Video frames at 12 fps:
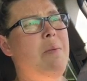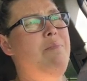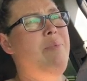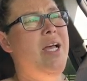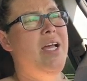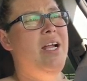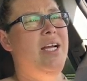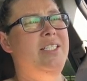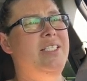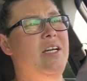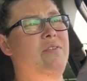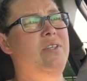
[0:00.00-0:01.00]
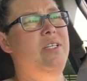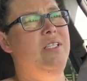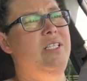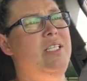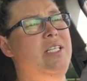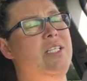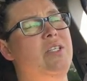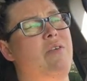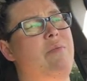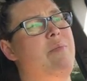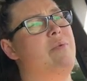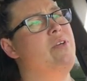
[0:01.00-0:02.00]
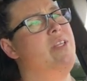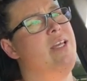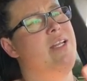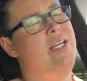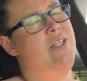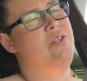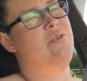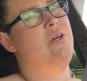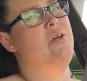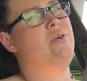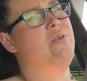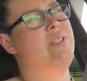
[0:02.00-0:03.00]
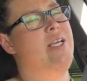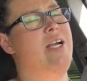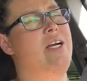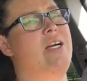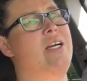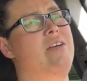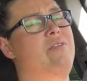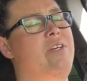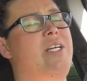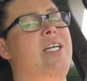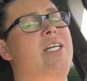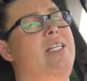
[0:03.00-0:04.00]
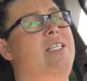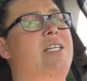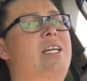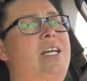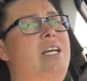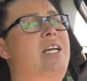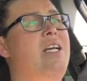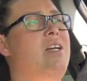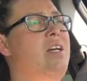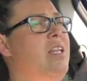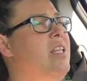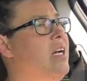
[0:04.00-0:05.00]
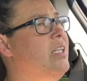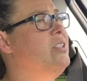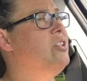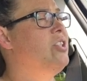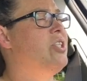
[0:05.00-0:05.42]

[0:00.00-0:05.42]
But I definitely need to remember that I do owe Sahara freaking lunch.